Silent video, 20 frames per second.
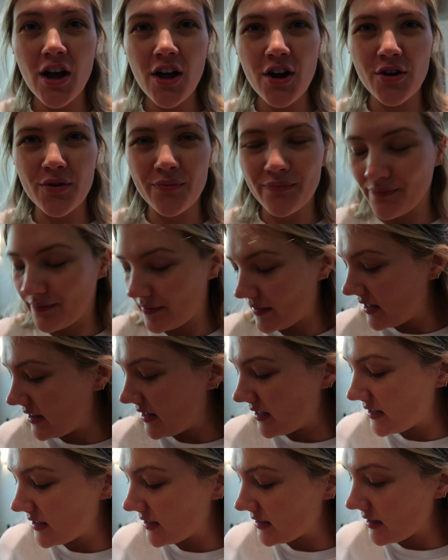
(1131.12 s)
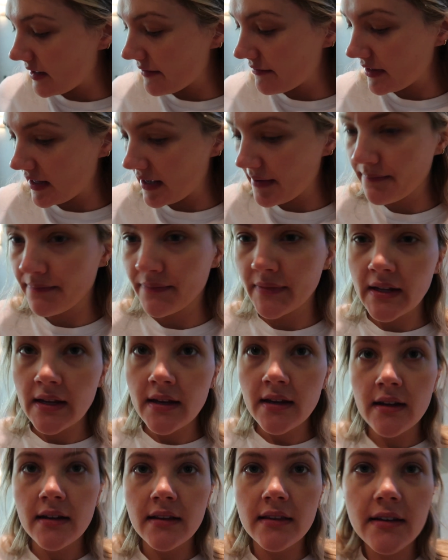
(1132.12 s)
Oh, and this is lovely.
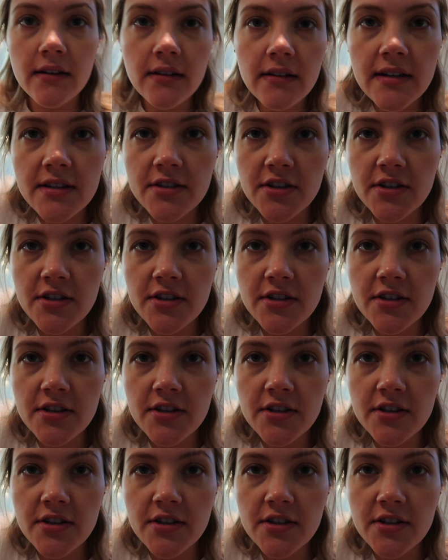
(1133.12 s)
Literally